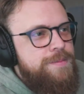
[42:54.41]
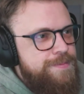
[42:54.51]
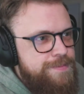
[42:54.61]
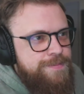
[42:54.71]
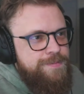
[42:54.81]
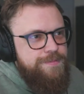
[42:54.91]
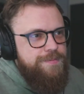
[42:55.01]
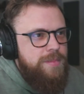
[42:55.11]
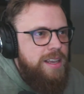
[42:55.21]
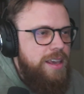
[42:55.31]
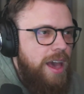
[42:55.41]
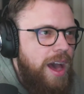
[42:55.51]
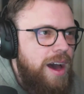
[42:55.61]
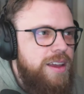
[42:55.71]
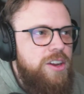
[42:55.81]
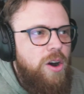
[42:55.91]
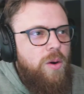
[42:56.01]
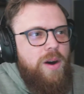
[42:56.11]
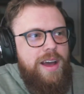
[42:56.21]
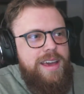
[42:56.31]
Yeah,
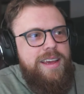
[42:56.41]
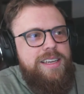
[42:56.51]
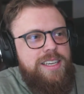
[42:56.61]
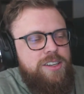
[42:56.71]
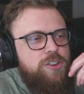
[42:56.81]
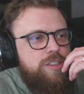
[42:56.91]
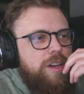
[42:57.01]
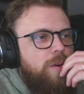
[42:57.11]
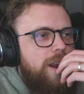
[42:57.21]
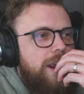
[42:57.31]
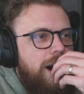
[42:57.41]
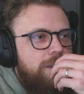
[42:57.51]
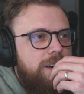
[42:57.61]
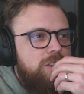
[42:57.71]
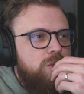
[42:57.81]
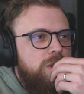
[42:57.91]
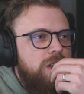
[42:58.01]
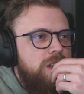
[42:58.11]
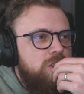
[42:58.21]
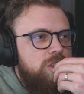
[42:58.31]
it is interesting right now. That is a
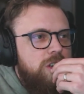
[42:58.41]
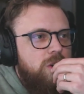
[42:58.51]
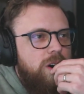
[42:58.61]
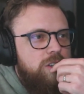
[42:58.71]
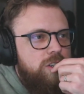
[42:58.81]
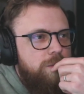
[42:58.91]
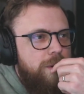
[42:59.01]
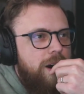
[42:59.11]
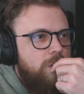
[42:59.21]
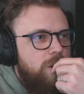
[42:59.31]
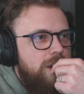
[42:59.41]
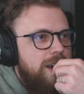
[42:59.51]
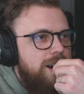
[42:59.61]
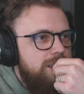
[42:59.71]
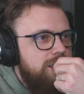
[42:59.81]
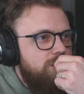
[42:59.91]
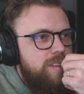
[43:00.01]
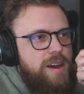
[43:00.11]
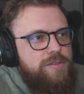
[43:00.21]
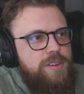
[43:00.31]
really interesting question. Battle Royales have
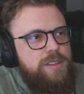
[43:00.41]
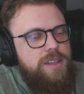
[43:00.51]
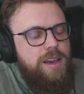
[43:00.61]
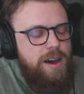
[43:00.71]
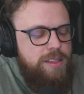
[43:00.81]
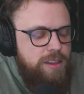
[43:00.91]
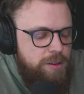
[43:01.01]
definitely, I think,